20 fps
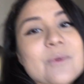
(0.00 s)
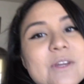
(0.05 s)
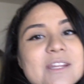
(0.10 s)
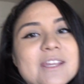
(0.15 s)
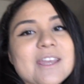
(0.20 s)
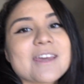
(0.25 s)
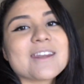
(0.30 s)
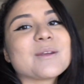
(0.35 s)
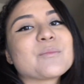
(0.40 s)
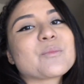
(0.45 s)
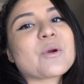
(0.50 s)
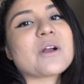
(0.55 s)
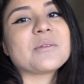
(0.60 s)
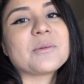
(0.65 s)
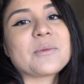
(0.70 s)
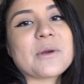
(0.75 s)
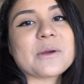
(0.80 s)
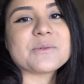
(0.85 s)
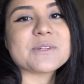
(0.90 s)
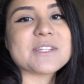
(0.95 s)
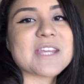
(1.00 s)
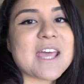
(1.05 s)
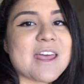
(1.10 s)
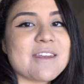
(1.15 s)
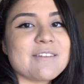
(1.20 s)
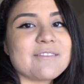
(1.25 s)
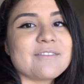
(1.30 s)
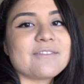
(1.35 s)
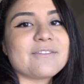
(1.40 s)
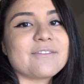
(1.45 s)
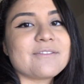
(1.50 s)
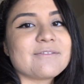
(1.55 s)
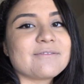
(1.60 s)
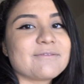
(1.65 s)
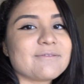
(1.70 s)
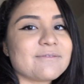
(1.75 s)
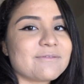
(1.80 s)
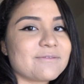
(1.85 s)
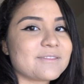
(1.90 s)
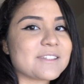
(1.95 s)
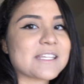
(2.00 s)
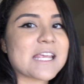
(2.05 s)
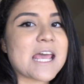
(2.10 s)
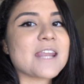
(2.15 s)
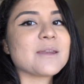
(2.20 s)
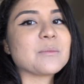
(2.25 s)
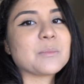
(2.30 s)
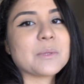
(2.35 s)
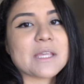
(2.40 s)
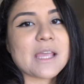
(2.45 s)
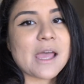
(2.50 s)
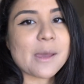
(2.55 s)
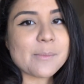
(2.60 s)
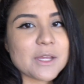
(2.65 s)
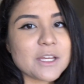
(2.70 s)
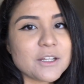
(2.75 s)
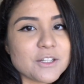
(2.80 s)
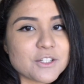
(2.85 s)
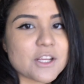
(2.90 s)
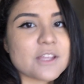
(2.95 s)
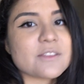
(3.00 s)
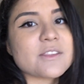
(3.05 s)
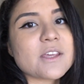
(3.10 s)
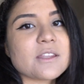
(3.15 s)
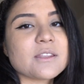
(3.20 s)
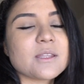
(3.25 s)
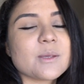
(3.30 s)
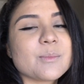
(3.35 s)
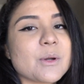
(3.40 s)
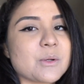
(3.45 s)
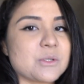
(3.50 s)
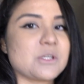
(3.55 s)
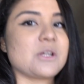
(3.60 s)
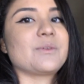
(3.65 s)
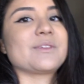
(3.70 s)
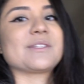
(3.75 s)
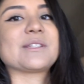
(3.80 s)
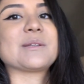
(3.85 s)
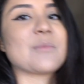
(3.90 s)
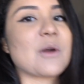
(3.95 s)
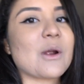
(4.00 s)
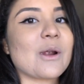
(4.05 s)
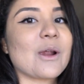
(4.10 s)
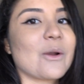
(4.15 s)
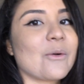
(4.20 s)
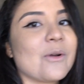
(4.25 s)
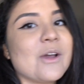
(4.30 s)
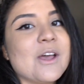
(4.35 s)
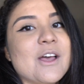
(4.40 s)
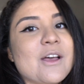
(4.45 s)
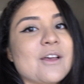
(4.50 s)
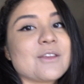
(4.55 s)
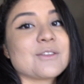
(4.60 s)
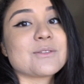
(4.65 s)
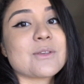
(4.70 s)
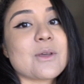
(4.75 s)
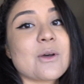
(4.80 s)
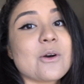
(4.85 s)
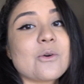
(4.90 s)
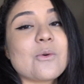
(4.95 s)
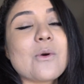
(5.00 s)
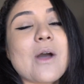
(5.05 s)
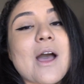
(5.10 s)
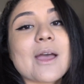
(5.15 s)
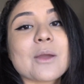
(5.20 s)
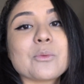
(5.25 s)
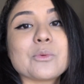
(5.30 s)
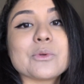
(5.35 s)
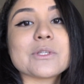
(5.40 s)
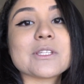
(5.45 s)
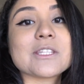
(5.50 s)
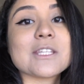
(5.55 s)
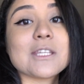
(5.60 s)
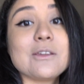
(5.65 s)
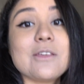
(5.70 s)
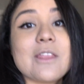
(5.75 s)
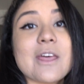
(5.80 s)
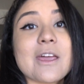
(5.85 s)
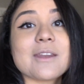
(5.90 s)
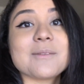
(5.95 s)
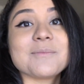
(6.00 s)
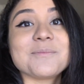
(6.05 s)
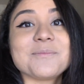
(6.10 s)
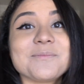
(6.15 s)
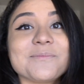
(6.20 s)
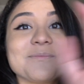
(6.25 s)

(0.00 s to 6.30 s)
We're gonna get in probably around 10 10 p.m. ish, and then the boat show is tomorrow. So I will see you then.